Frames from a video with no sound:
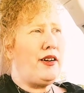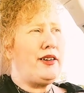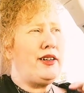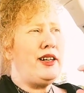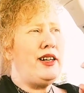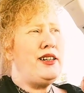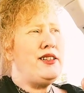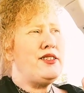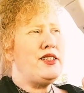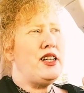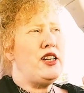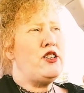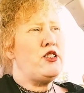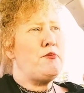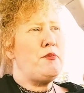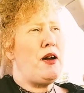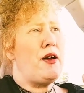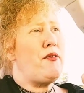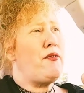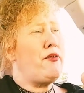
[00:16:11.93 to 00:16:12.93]
Can't say it's
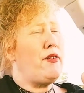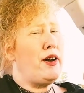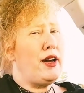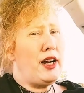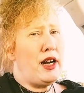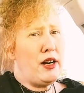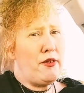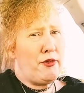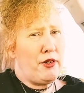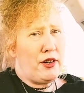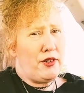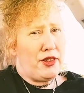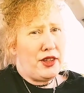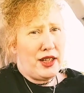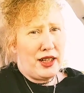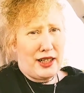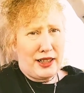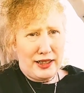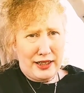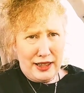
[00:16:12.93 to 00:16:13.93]
my favorite
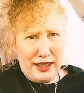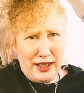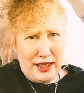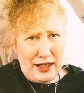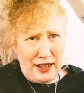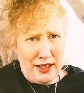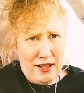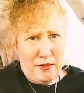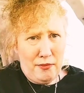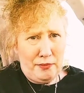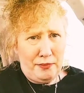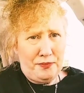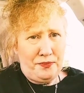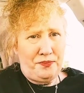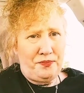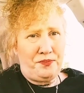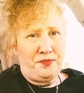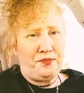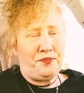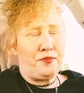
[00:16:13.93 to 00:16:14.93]
thing to eat,
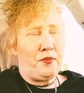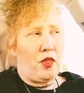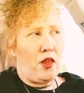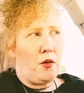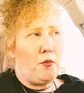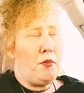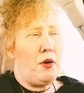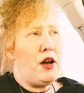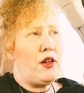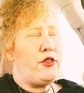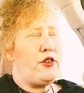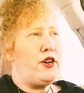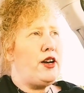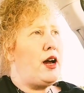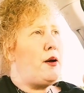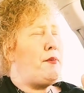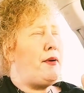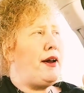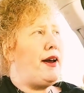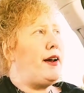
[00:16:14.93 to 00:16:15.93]
but they're
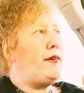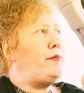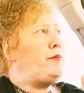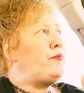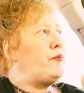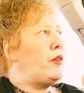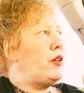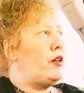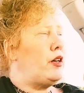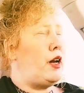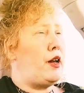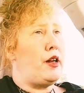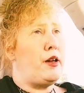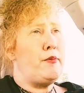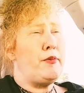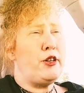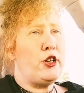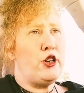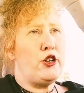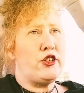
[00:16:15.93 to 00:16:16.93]
not bad. I
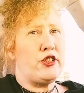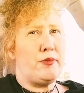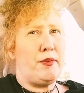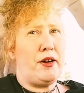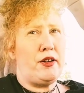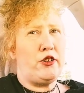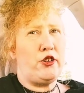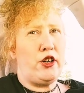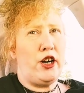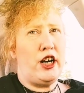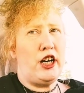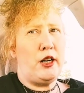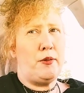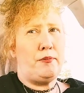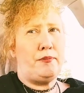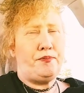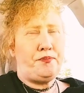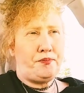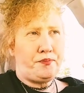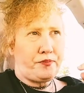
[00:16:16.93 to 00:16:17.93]
am curious about trying
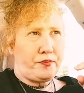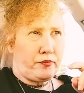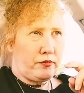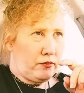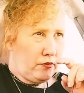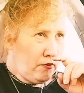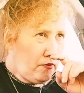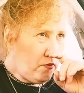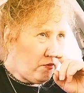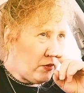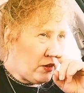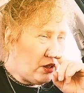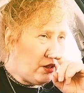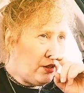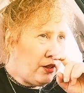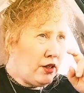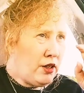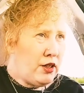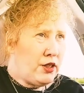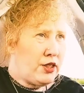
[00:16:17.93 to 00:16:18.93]
them.
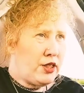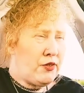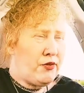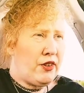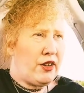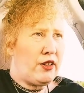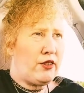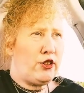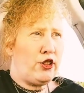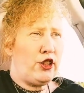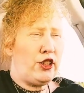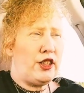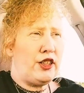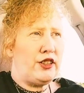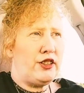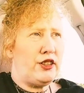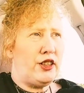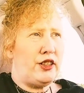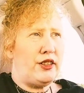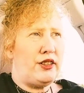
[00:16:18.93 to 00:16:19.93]
See if I can turn it
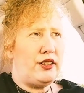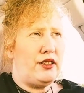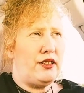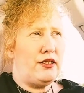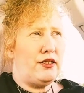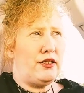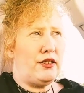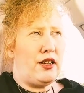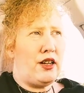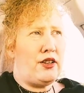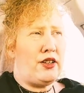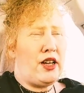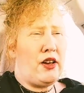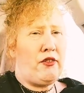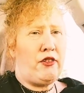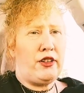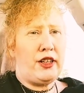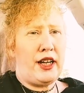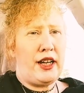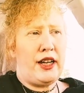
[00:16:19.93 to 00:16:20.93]
into a
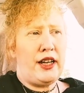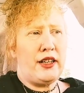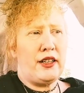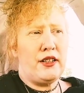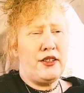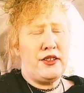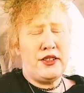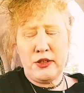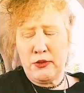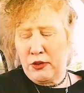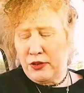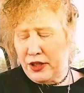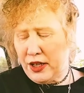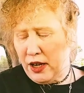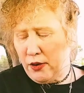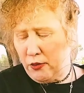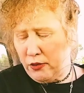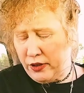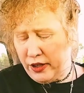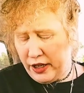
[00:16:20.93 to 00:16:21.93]
deviled egg and see what
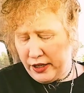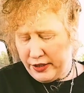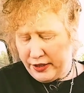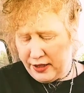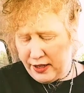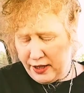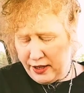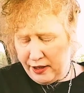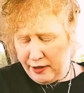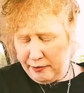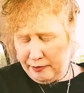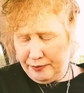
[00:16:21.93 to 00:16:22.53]
that would taste like.